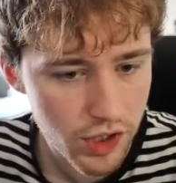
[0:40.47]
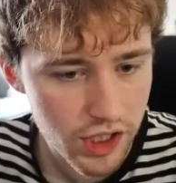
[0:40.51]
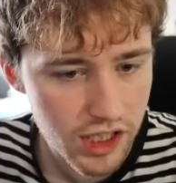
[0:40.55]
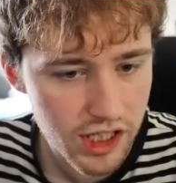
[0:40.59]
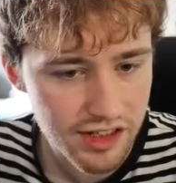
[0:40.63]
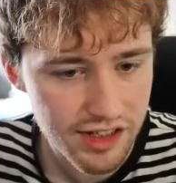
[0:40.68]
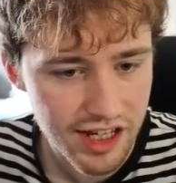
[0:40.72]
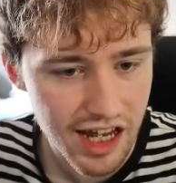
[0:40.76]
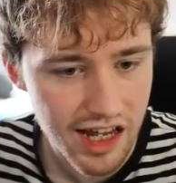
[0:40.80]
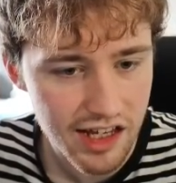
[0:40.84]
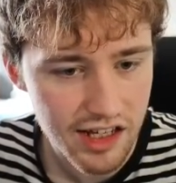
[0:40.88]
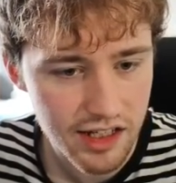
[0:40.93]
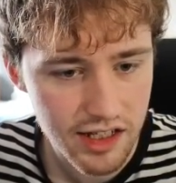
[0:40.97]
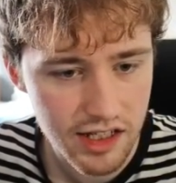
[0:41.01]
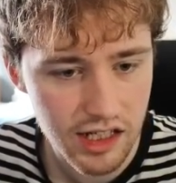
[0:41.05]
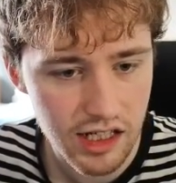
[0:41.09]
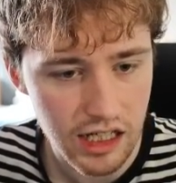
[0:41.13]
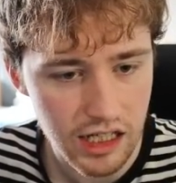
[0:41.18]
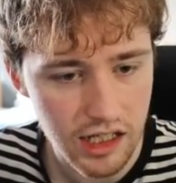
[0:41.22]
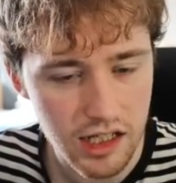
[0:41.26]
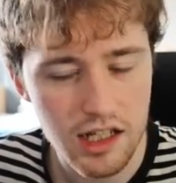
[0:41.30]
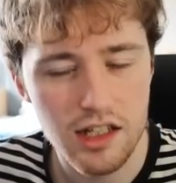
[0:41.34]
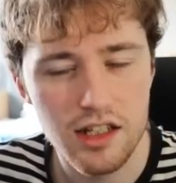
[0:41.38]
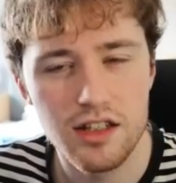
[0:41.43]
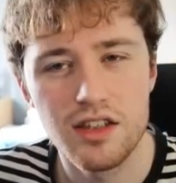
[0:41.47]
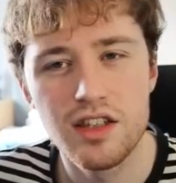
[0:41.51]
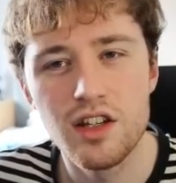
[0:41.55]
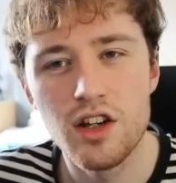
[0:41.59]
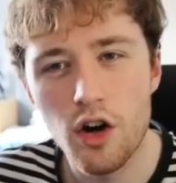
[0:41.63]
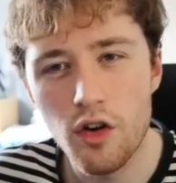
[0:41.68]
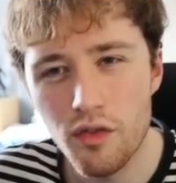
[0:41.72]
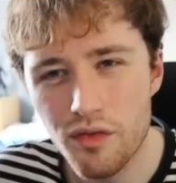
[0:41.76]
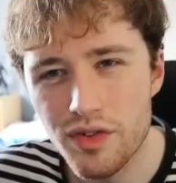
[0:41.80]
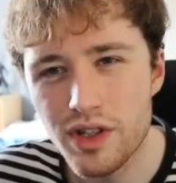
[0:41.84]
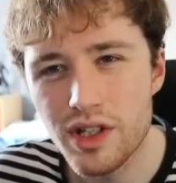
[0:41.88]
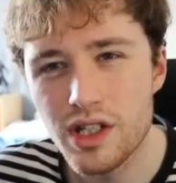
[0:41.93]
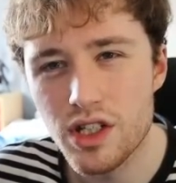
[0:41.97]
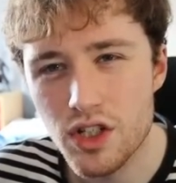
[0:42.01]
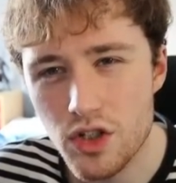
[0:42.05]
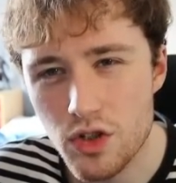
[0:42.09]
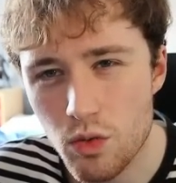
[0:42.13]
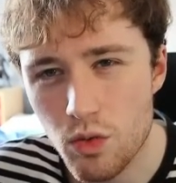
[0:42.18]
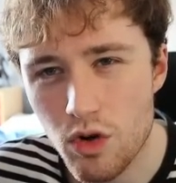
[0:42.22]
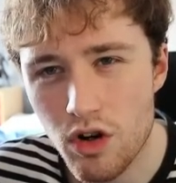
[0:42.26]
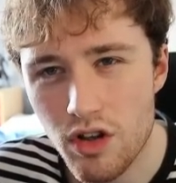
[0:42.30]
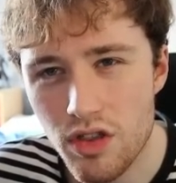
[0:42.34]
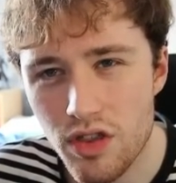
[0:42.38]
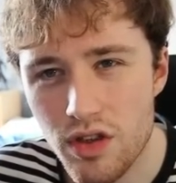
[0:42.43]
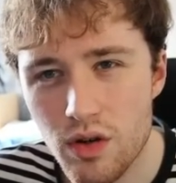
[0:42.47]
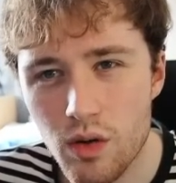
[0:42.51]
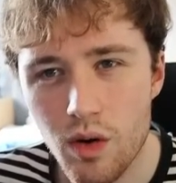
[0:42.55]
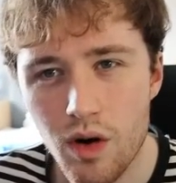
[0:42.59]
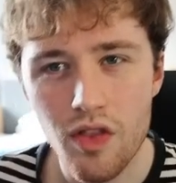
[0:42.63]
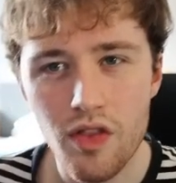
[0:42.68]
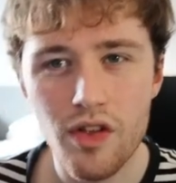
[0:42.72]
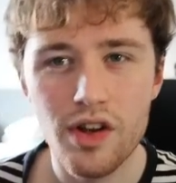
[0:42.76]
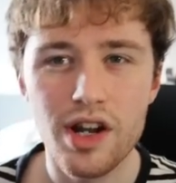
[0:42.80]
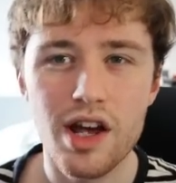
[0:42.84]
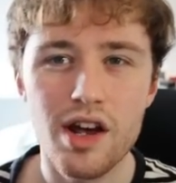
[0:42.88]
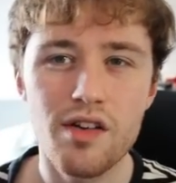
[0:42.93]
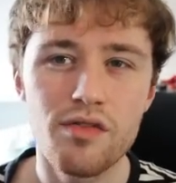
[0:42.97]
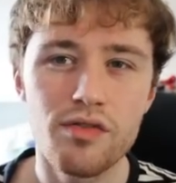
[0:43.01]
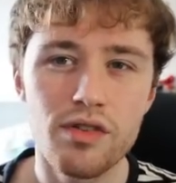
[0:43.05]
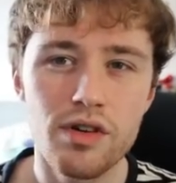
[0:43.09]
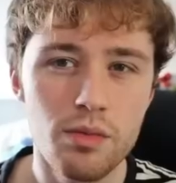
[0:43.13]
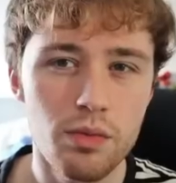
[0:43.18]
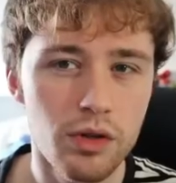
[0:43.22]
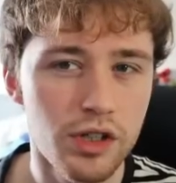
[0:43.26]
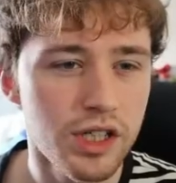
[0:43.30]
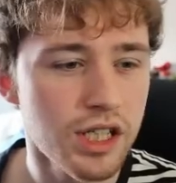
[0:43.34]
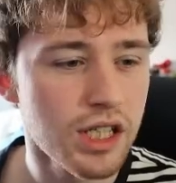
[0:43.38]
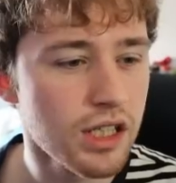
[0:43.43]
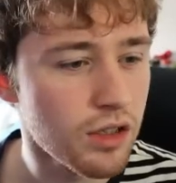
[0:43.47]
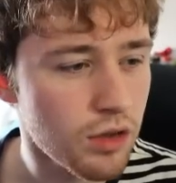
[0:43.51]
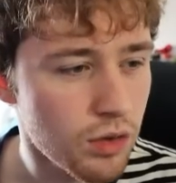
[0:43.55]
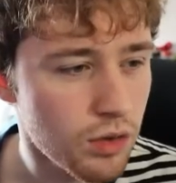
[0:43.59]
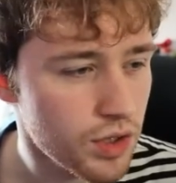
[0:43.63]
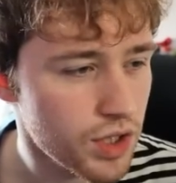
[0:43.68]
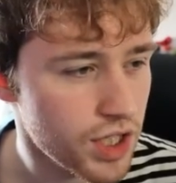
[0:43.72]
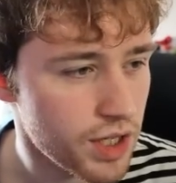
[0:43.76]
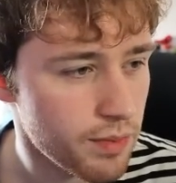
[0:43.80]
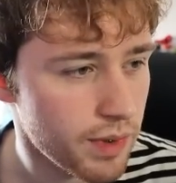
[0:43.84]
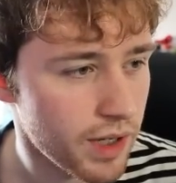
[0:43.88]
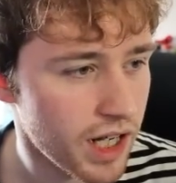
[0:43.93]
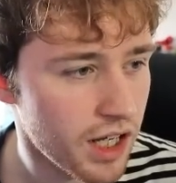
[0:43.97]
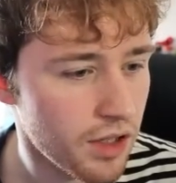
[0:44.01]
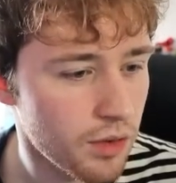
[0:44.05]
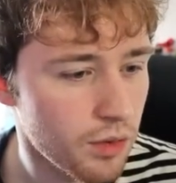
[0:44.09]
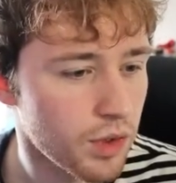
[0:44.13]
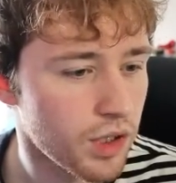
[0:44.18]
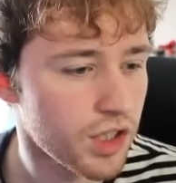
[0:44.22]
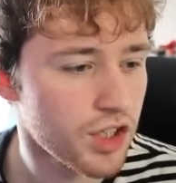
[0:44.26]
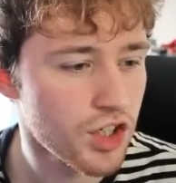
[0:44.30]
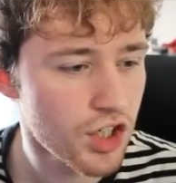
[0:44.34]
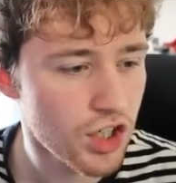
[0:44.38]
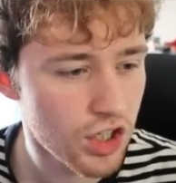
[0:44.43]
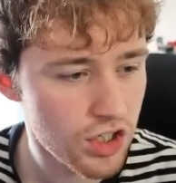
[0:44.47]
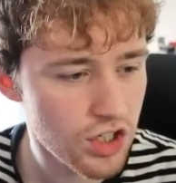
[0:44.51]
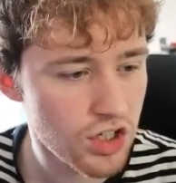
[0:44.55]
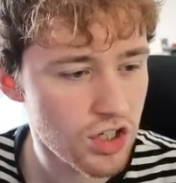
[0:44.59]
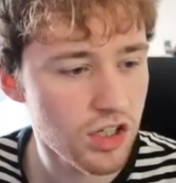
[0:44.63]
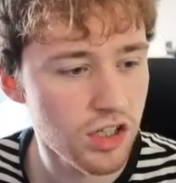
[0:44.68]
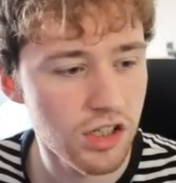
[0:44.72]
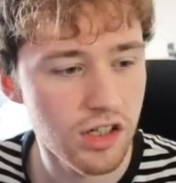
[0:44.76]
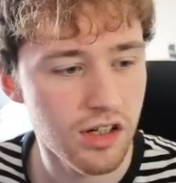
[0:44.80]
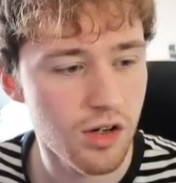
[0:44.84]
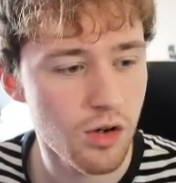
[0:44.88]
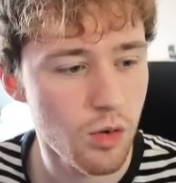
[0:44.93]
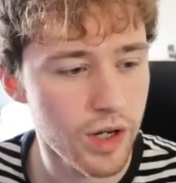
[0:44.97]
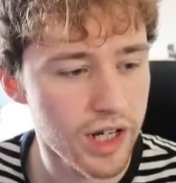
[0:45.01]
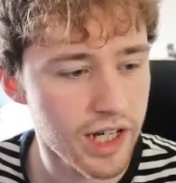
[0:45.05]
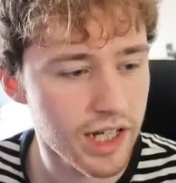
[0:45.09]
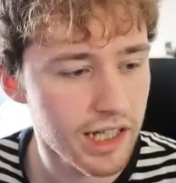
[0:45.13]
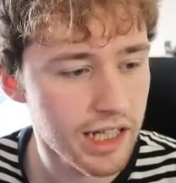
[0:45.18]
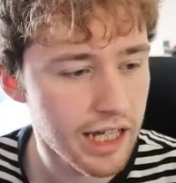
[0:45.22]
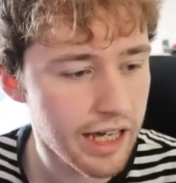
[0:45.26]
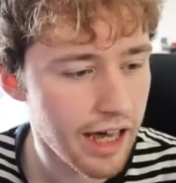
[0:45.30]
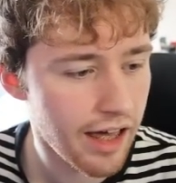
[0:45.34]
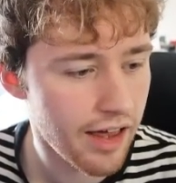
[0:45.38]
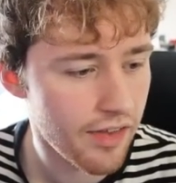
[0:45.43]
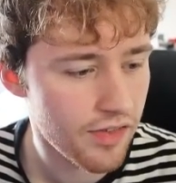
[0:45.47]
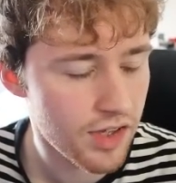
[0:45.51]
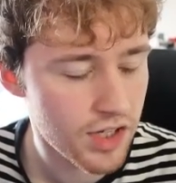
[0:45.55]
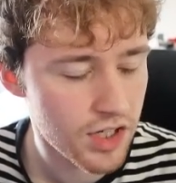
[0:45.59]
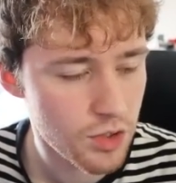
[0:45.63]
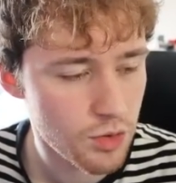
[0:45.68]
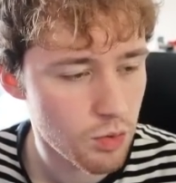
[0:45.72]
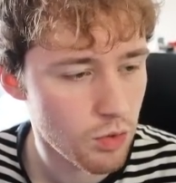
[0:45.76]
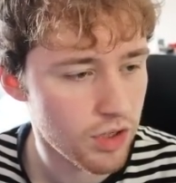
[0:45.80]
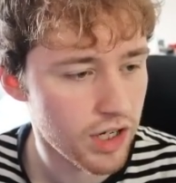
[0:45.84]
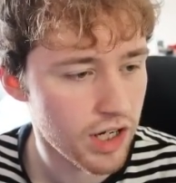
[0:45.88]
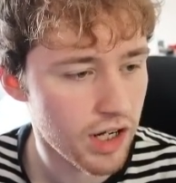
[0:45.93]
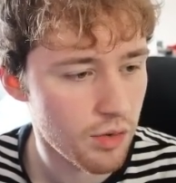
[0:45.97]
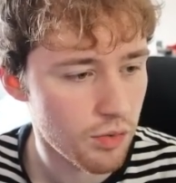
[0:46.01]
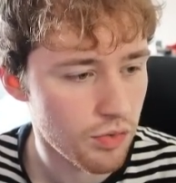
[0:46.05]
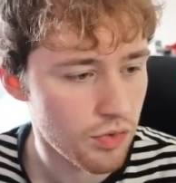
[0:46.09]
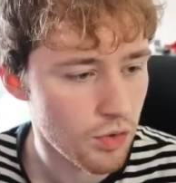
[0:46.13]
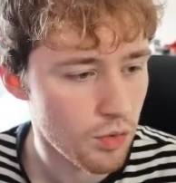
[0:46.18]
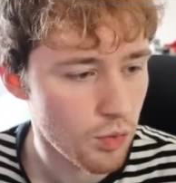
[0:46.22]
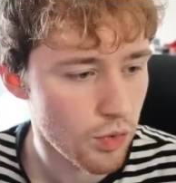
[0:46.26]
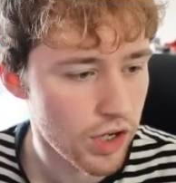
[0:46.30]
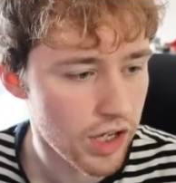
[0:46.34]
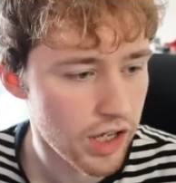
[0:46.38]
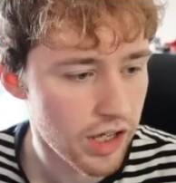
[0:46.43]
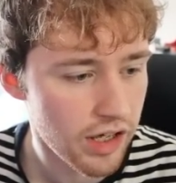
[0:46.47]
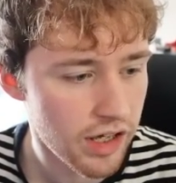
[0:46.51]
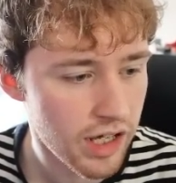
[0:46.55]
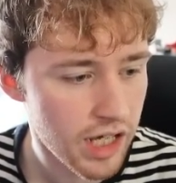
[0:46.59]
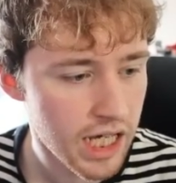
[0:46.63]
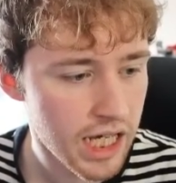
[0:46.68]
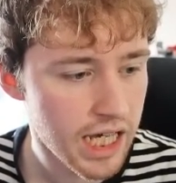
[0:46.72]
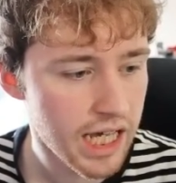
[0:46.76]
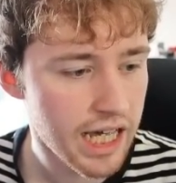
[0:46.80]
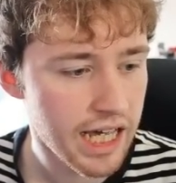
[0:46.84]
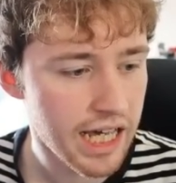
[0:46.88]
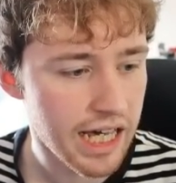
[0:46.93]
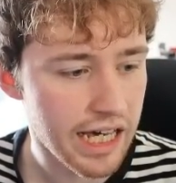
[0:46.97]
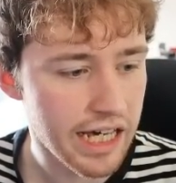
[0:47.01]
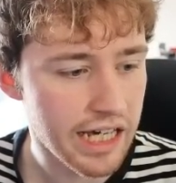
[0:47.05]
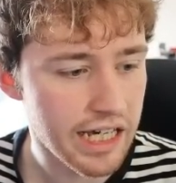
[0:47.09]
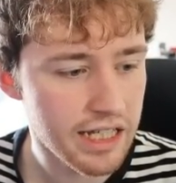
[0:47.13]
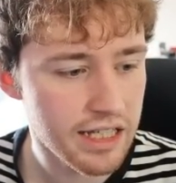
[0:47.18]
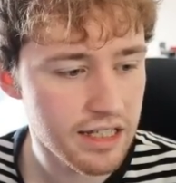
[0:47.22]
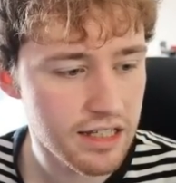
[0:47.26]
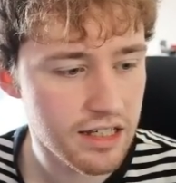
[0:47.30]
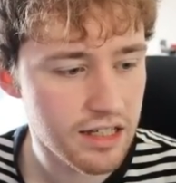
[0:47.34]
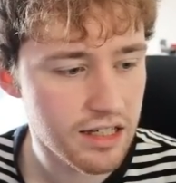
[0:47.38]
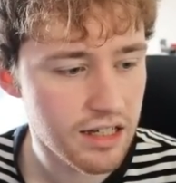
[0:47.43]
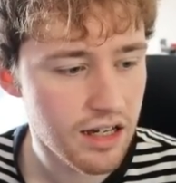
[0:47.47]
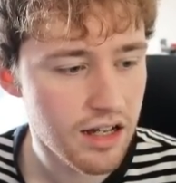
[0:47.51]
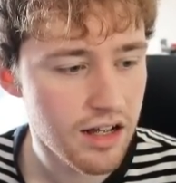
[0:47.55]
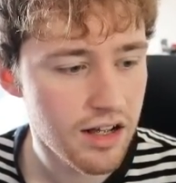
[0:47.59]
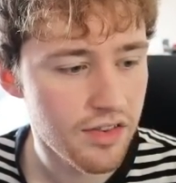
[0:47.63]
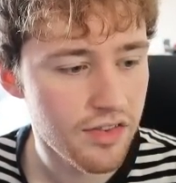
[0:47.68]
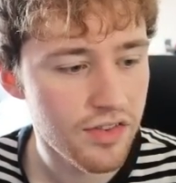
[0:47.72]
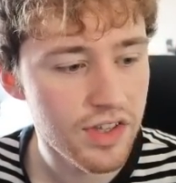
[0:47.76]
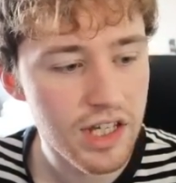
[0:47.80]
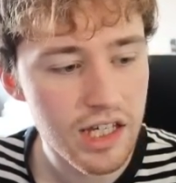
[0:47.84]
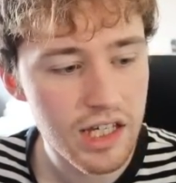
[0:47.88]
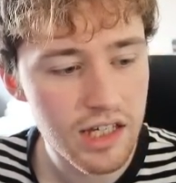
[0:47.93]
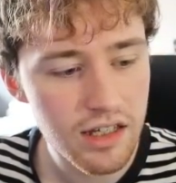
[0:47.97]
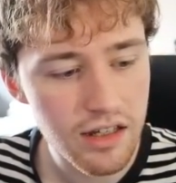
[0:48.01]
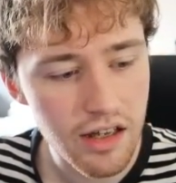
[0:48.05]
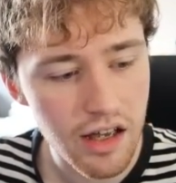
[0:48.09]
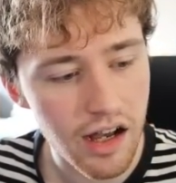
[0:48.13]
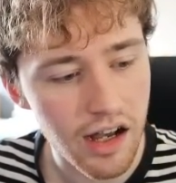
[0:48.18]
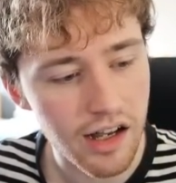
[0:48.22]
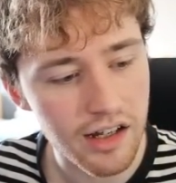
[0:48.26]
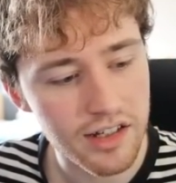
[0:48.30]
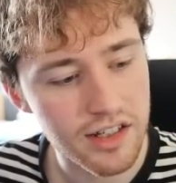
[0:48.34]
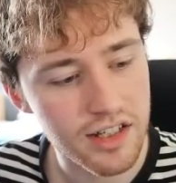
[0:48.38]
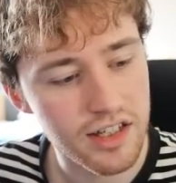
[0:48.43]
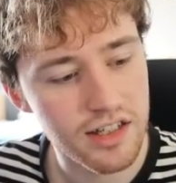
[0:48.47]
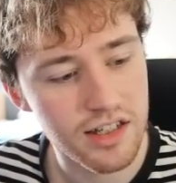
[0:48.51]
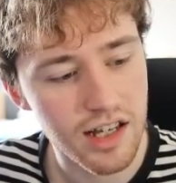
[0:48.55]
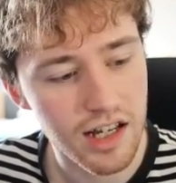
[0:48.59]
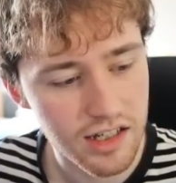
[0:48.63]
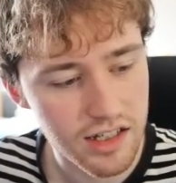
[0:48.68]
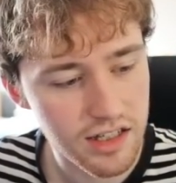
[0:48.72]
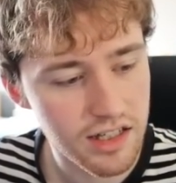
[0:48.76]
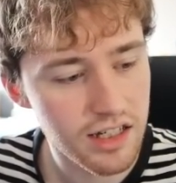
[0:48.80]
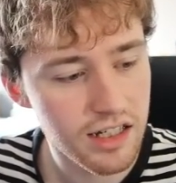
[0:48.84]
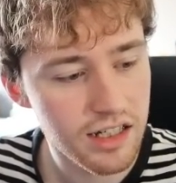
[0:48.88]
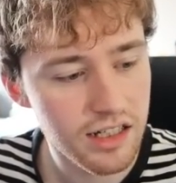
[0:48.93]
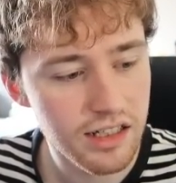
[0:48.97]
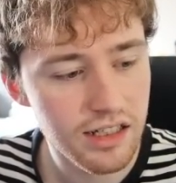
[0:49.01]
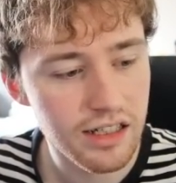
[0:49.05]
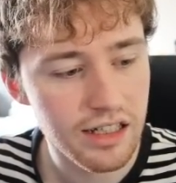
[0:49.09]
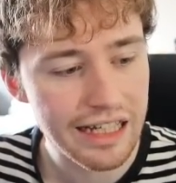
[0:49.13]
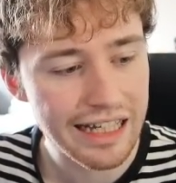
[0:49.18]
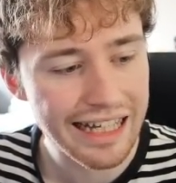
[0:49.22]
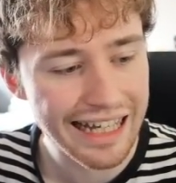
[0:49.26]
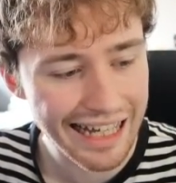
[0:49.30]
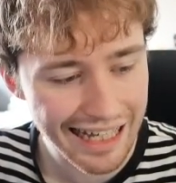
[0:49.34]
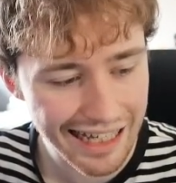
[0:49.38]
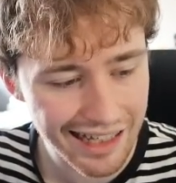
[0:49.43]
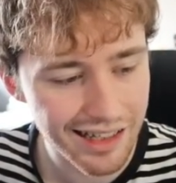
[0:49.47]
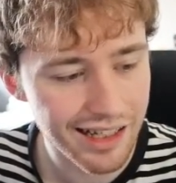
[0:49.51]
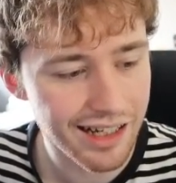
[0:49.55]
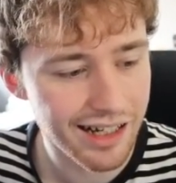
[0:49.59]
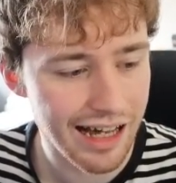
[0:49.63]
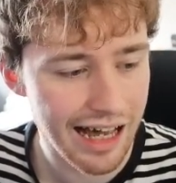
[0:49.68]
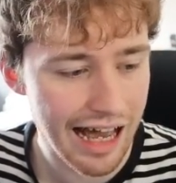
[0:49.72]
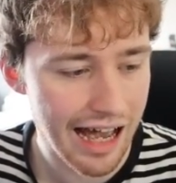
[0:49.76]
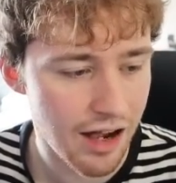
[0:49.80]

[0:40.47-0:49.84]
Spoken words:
going to test is the obvious one, the one that everybody knows about. We're just going to quickly get this one out the way. It's the Assassin Killer